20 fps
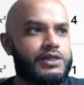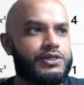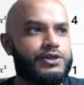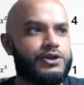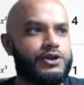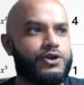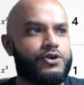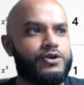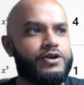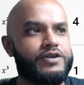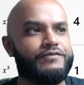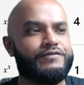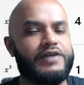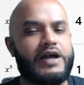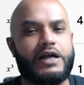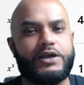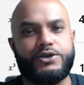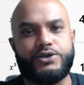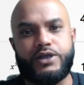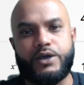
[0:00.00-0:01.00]
The current
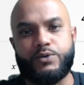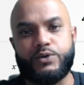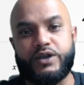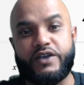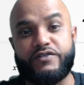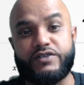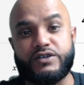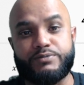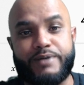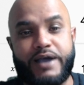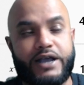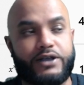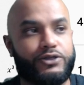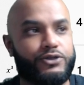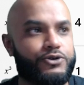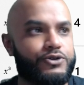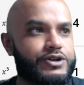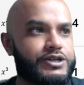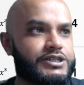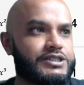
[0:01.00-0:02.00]
value, they would give us back
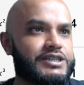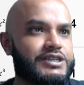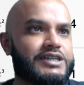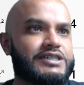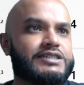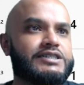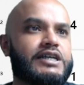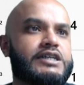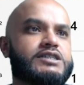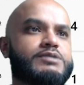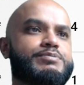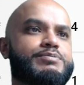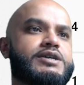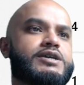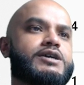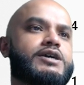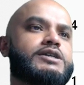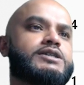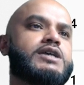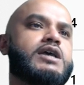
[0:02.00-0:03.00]
36 cents,
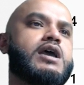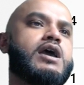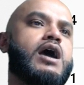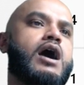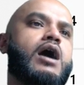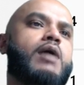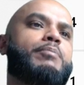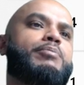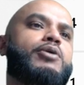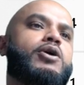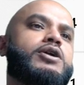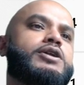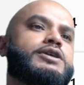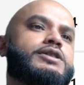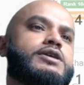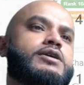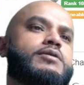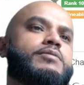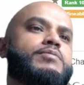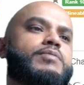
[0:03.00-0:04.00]
because
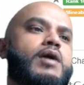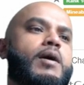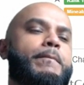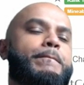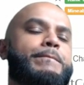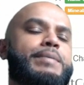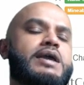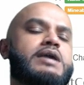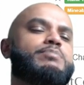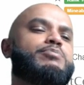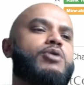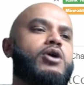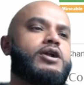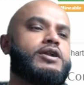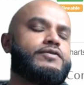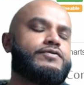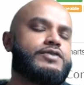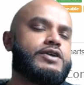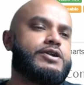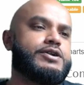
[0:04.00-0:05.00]
a big
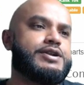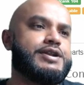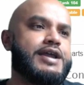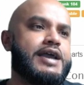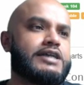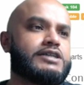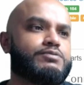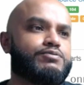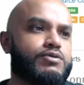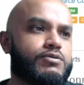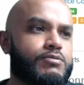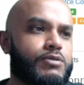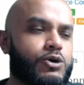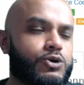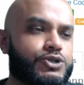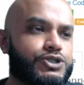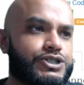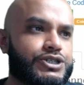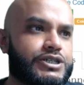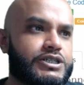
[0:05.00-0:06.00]
part of their next
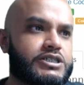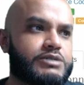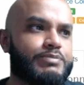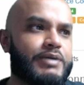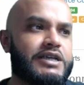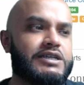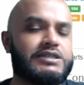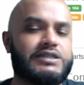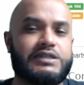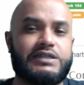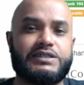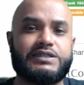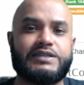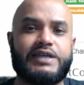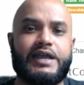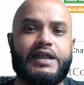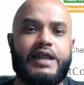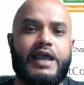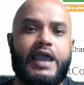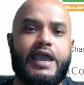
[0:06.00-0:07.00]
promotion is basically
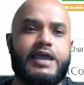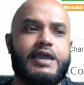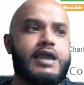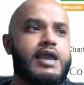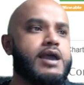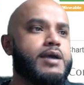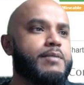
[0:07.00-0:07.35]
saying, hey,